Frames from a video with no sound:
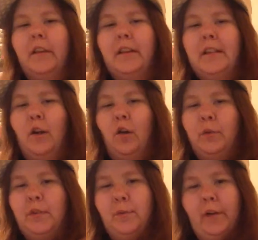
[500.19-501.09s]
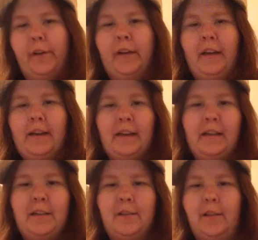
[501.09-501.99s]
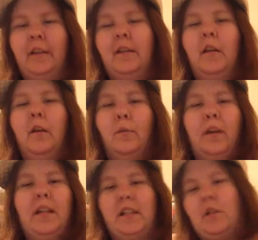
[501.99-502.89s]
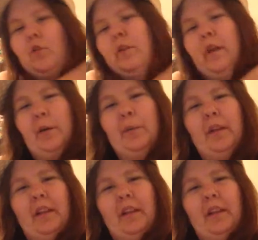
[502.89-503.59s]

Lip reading: this haul was worth it, I guess, right? What is going on?